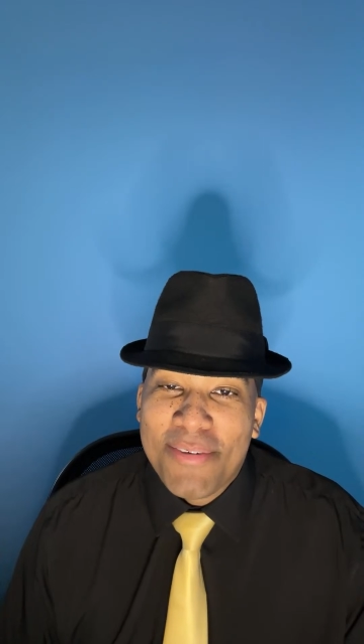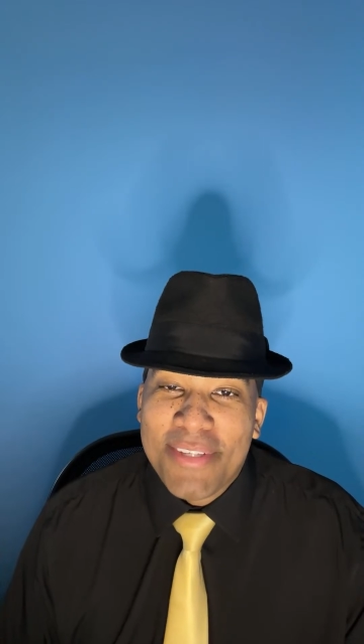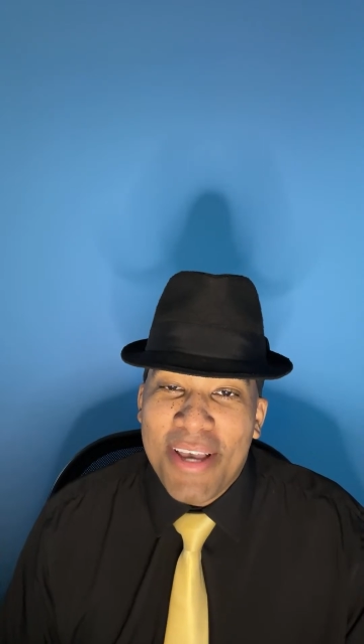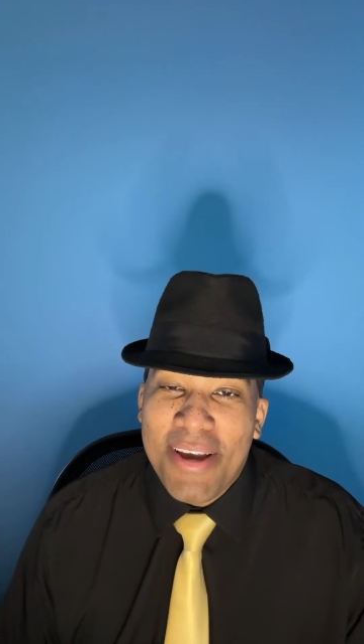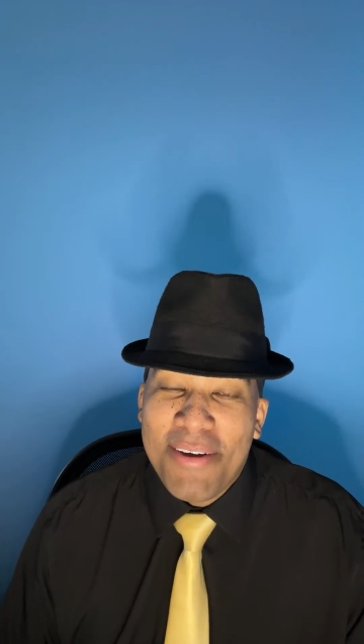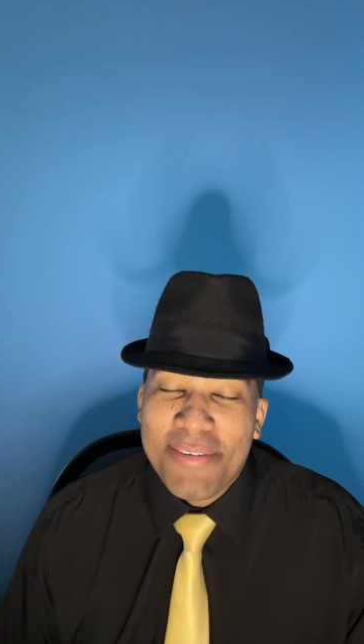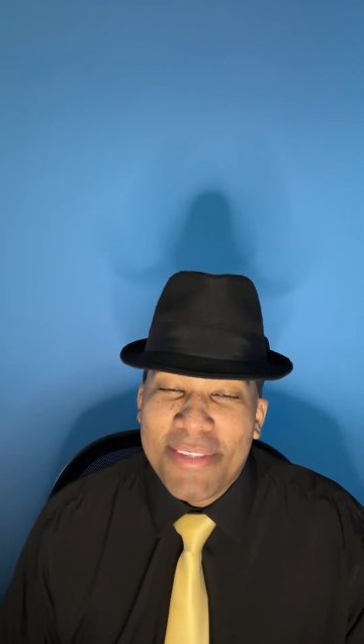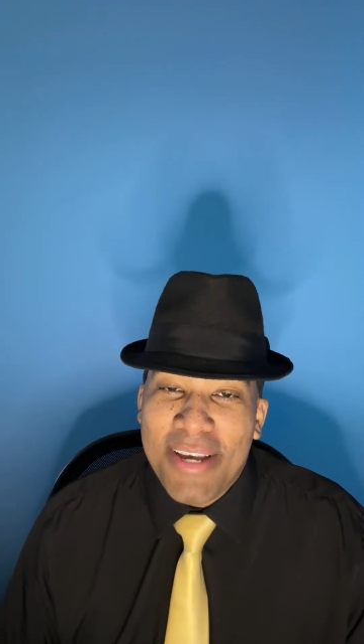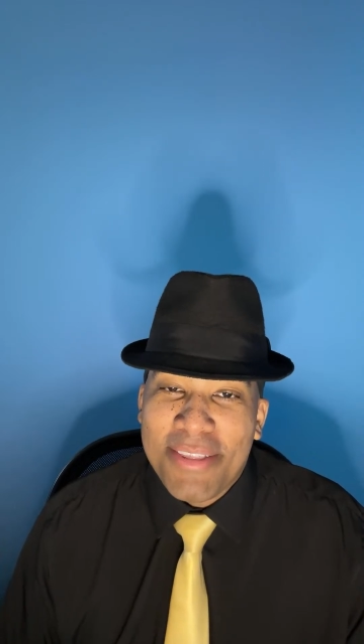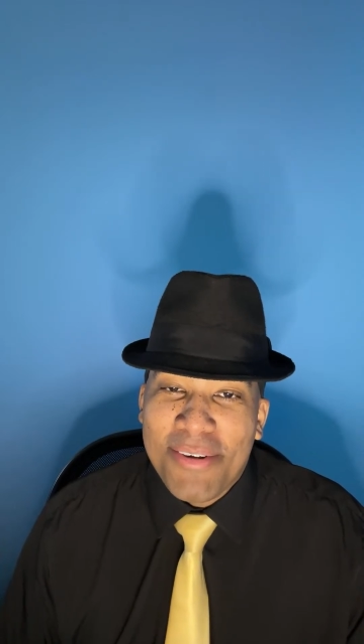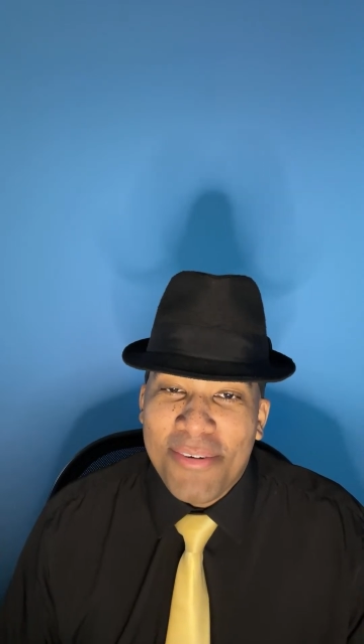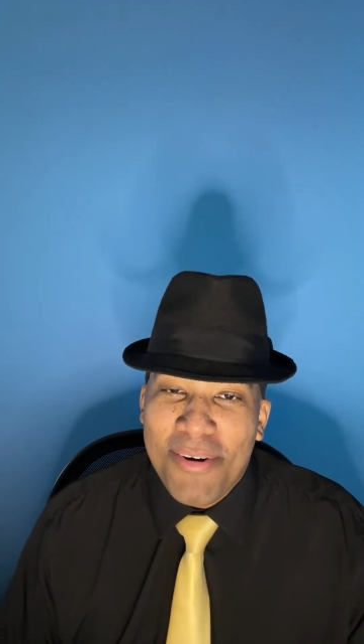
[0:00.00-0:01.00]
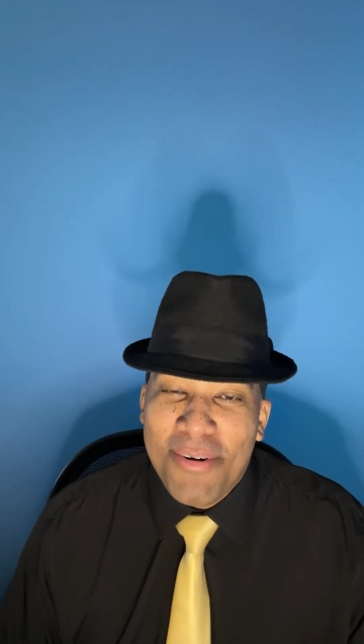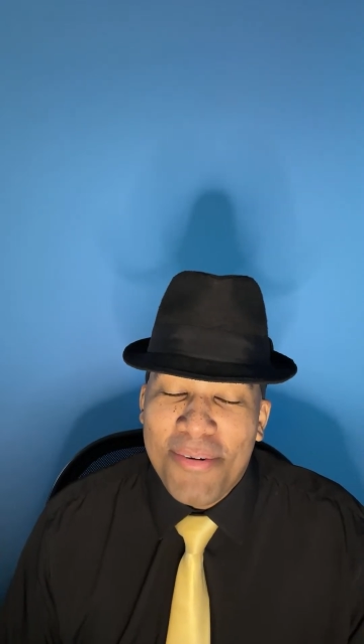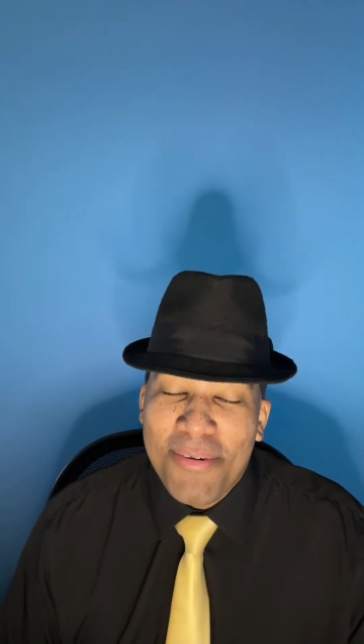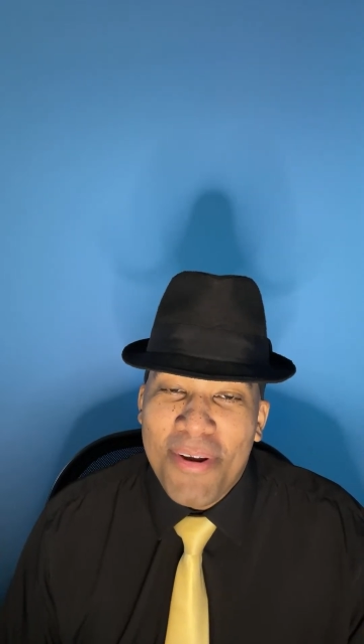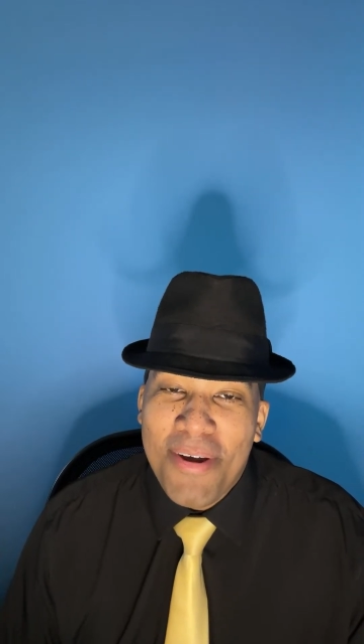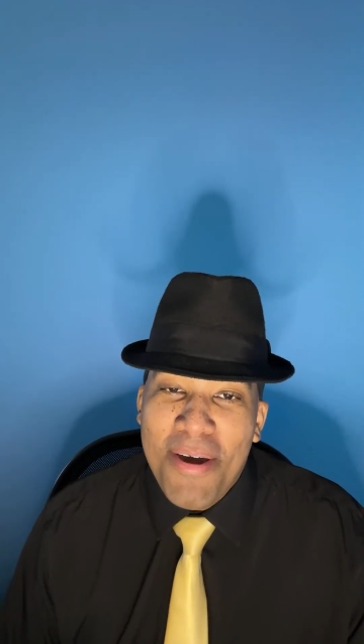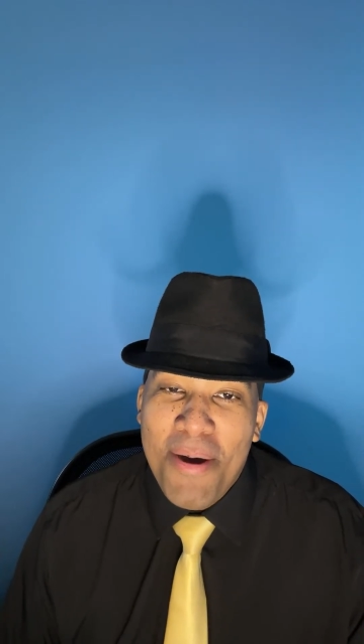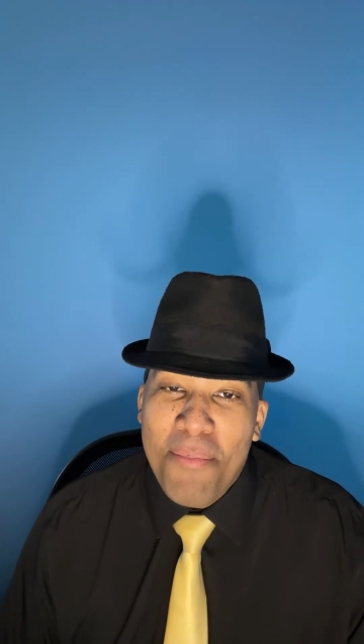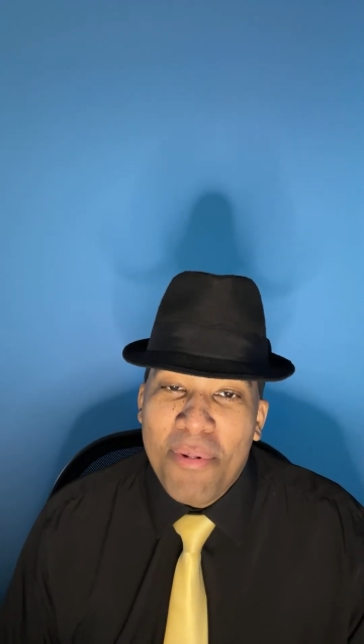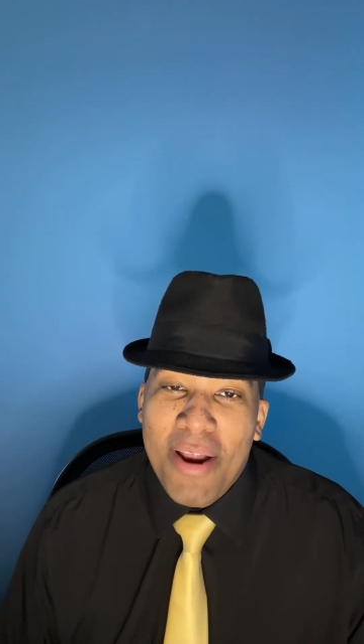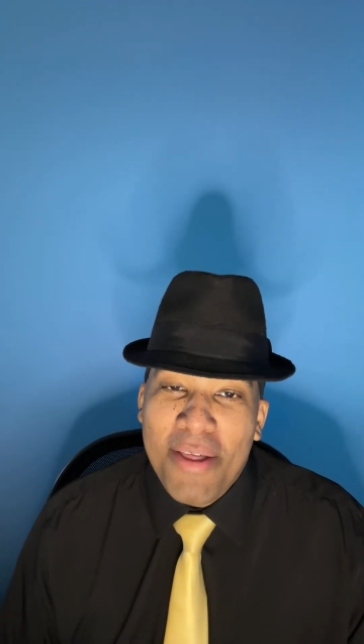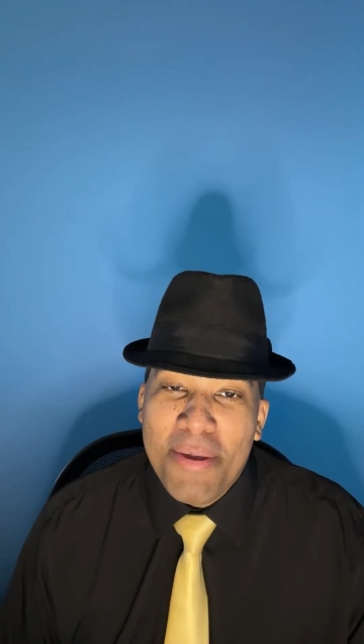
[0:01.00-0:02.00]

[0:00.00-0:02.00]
It was like their own. But I